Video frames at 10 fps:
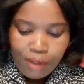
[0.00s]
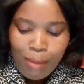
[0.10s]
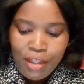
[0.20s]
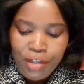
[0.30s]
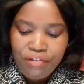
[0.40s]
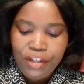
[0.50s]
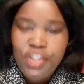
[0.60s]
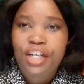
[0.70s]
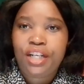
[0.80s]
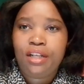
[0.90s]

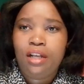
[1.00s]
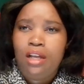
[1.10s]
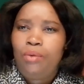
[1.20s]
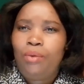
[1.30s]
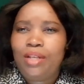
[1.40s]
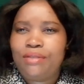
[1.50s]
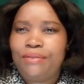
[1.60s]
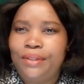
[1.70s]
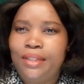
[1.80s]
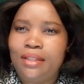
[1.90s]
Manufacturing was
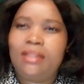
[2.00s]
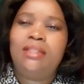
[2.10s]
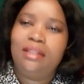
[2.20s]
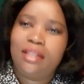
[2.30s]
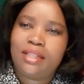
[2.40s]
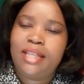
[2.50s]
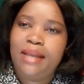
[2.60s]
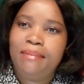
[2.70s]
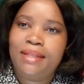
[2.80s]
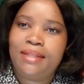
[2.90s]
40. Still the
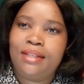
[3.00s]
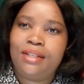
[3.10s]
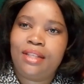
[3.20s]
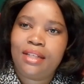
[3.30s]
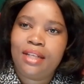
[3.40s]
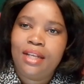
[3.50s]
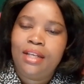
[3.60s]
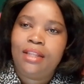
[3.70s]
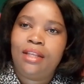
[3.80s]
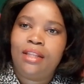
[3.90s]
same message, that
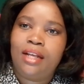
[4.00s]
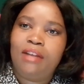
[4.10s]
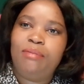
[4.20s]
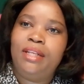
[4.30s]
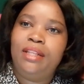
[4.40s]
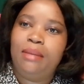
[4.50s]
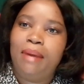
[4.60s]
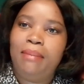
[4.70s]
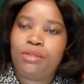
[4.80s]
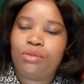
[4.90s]
the government and the
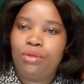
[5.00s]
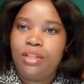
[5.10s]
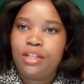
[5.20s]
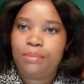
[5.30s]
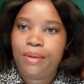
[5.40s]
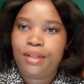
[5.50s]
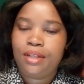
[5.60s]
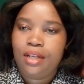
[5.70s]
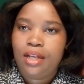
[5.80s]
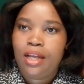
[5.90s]
public school, they spread
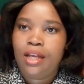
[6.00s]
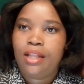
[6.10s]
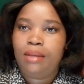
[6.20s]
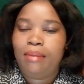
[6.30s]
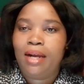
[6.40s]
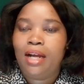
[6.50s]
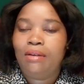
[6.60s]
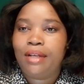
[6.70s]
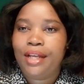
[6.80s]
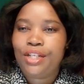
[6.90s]
the mark
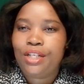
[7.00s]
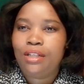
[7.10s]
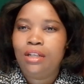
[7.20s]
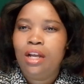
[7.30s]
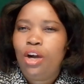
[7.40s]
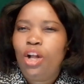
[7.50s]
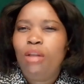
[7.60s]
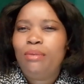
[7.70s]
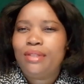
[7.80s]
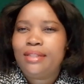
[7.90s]
allocation
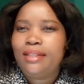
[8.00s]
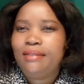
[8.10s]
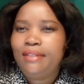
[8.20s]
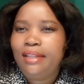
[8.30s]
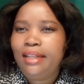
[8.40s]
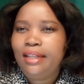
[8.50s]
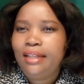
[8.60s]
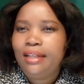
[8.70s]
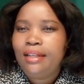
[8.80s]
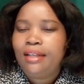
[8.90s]
almost evenly
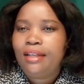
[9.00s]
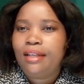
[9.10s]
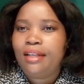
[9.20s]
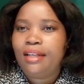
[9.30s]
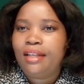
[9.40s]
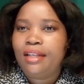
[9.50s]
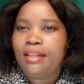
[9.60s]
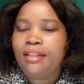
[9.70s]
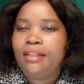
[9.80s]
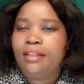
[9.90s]

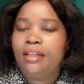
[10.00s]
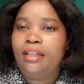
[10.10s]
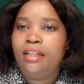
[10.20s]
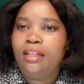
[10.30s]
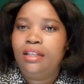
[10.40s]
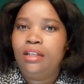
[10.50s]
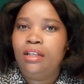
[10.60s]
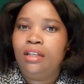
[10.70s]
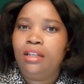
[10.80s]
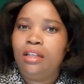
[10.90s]

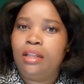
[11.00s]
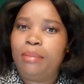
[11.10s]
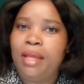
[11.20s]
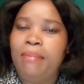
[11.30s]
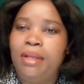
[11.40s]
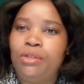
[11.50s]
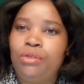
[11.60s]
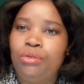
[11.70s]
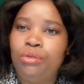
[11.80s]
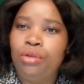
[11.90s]
in the paper
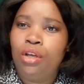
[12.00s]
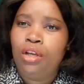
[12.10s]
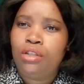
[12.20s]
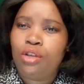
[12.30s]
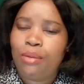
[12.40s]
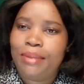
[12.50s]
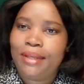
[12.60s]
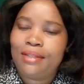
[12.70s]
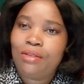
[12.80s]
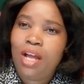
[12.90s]
2
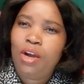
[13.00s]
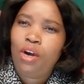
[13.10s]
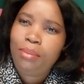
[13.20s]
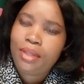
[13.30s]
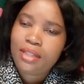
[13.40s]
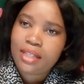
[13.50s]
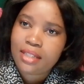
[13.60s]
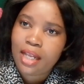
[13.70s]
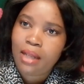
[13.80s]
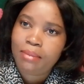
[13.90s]
topics. So I hope this has
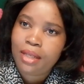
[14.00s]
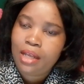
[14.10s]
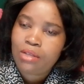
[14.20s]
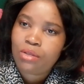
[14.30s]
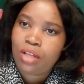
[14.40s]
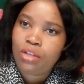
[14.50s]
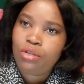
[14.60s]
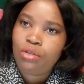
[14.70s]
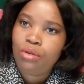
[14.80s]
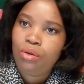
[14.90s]
helped, so that
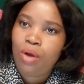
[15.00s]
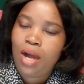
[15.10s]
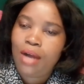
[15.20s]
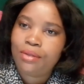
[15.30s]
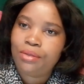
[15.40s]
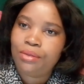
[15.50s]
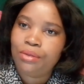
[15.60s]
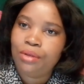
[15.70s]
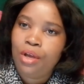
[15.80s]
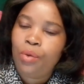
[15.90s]
you know how to
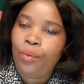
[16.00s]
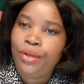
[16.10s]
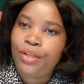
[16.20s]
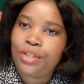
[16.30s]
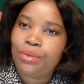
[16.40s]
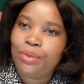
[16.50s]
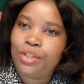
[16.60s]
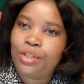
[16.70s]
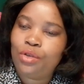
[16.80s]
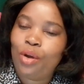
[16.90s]

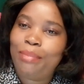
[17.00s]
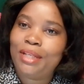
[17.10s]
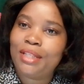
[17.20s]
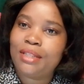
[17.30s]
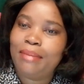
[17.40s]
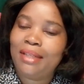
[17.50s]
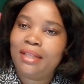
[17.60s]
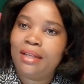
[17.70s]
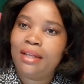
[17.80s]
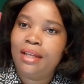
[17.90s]
which topics
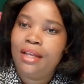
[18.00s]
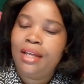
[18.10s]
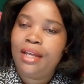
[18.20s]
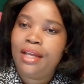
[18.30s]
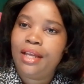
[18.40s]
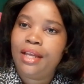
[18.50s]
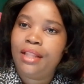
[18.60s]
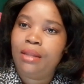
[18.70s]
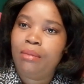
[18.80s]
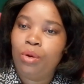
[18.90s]
matter
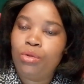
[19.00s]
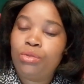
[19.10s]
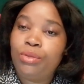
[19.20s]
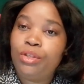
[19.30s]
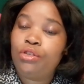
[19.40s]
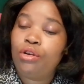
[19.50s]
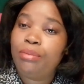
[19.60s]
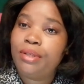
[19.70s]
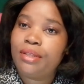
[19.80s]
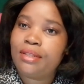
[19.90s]
the most, which
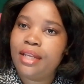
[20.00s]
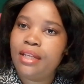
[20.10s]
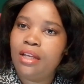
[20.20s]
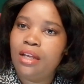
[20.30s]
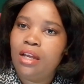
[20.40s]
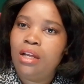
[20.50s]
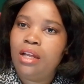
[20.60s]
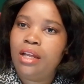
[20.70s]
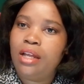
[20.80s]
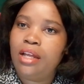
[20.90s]
topics take
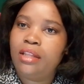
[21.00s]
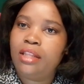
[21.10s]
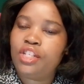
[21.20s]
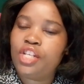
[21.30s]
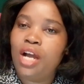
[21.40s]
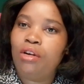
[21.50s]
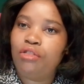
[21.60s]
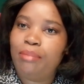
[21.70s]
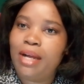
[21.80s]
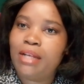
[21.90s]
the chunk
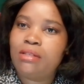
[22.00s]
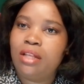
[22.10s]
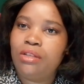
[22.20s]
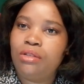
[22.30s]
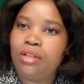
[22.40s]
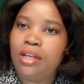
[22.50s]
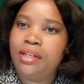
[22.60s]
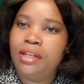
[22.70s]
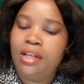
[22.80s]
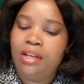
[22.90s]
of marks, so that you can
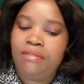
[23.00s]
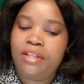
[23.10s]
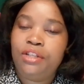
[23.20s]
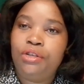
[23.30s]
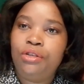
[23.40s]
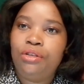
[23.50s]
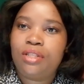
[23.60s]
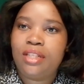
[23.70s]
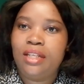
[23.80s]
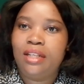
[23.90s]
fine-tune your
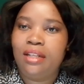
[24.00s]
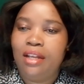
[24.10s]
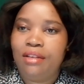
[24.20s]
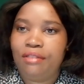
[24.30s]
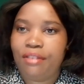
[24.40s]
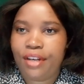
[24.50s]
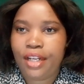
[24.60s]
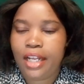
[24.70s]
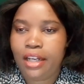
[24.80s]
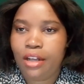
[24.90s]
skill very
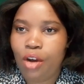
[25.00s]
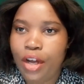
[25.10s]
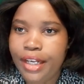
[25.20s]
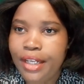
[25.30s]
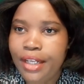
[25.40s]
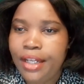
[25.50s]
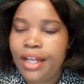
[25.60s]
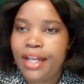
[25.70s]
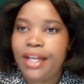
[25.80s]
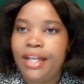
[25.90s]
early on.
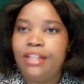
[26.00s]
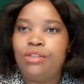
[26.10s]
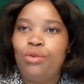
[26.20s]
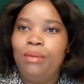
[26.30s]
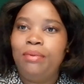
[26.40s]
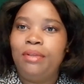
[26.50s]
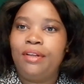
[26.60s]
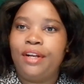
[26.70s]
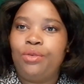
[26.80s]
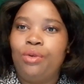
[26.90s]
It's doable,
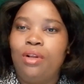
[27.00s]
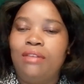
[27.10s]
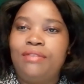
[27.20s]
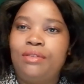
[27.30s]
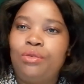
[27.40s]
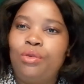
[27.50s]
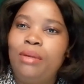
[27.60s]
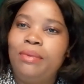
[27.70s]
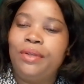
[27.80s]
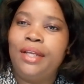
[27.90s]
grade 12s. It's
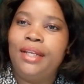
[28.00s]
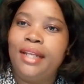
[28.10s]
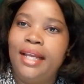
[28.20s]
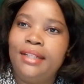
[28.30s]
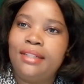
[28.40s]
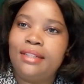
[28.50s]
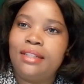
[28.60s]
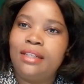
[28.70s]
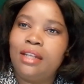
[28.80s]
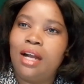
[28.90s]
doable. You can get a
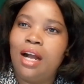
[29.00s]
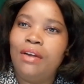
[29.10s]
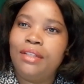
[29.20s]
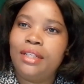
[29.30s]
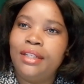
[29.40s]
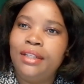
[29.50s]
distinguished accounting.